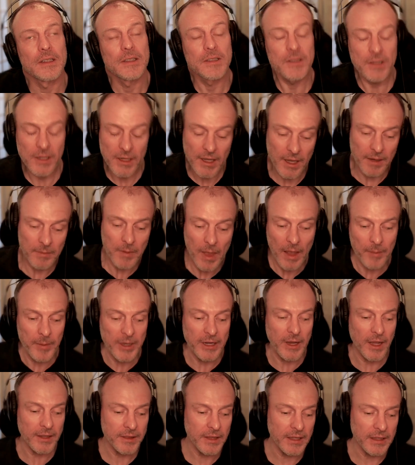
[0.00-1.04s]
So yeah, I
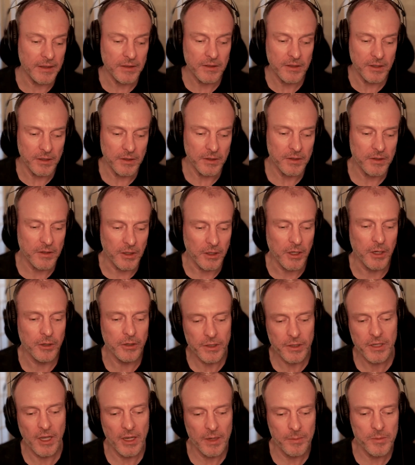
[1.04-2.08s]
mean, I think the
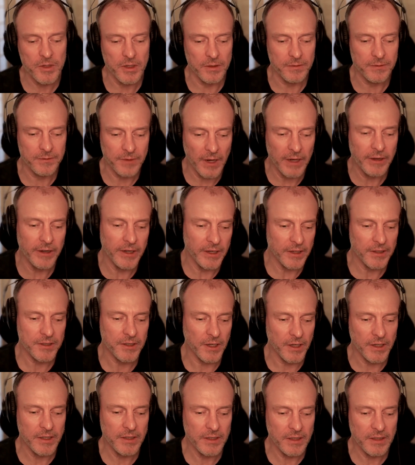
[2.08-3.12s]
current times are very
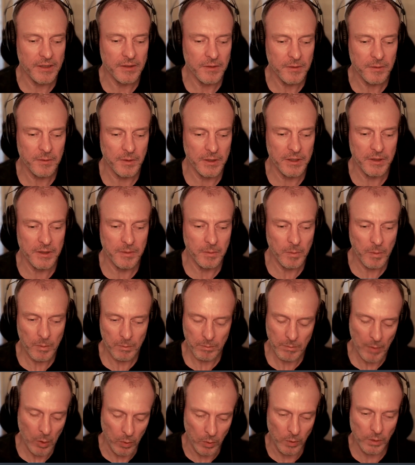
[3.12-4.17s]
exciting for
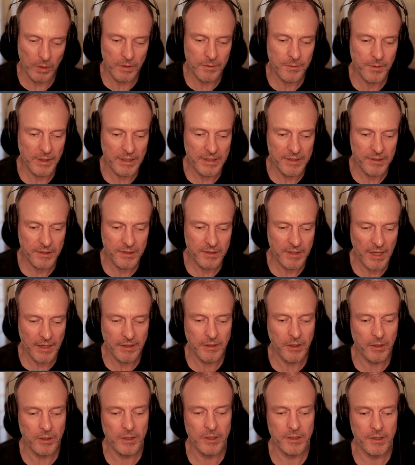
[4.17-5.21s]
all of these
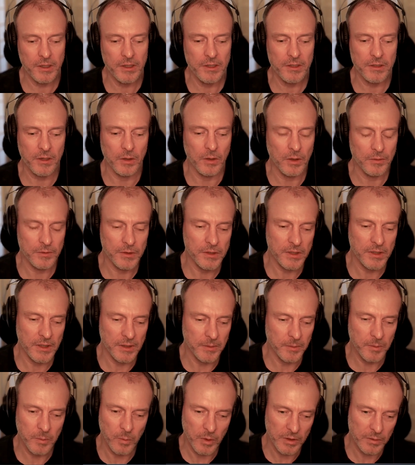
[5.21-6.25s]
technologies. So
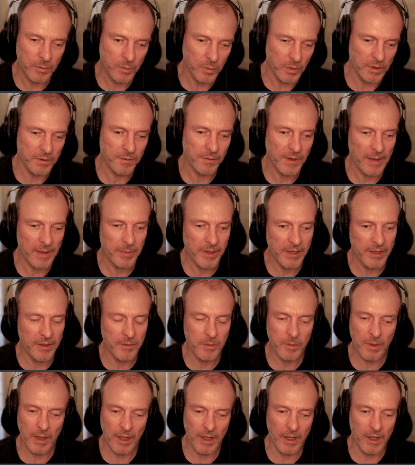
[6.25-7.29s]
obviously with
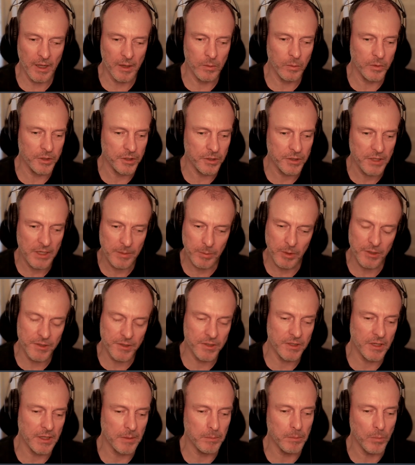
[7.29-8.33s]
FAPI, we just keep on
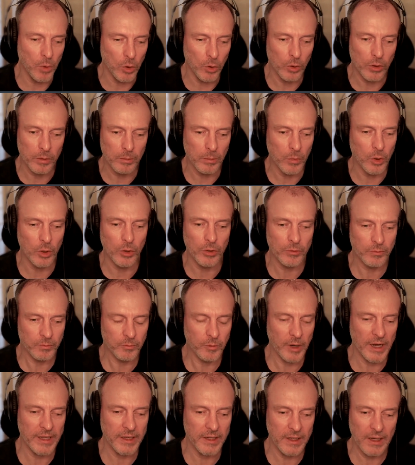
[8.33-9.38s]
seeing more and more
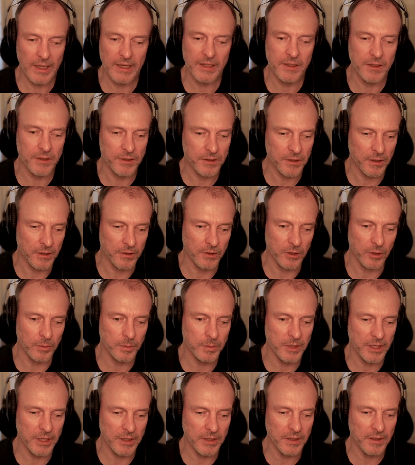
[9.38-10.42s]
regulators
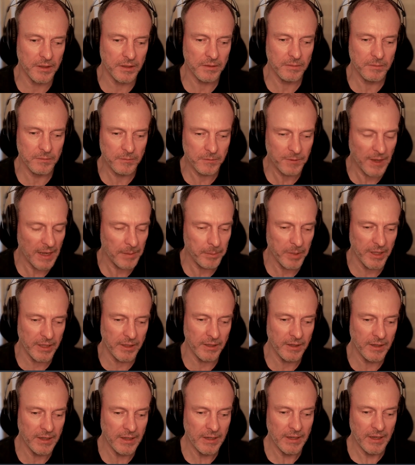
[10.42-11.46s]
adopting
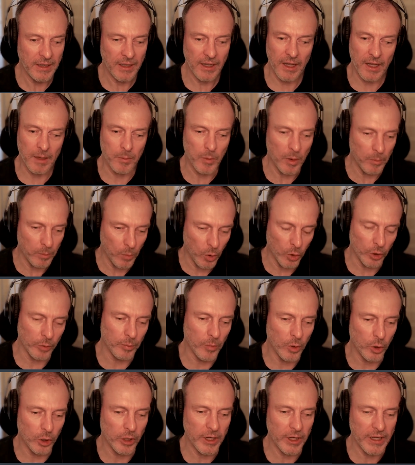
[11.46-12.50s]
FAPI, and
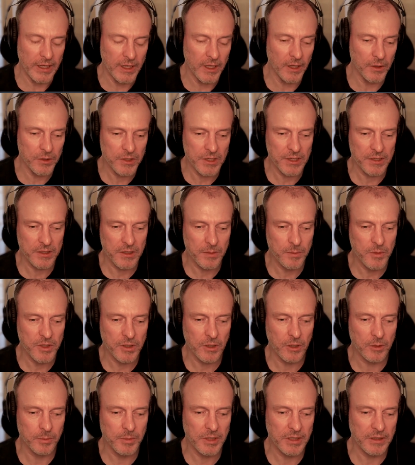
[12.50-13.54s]
more ecosystems
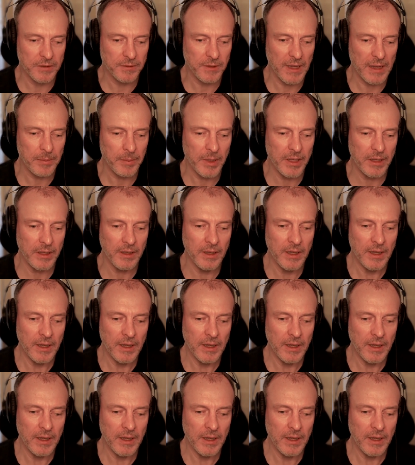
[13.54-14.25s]
adopting FAPI.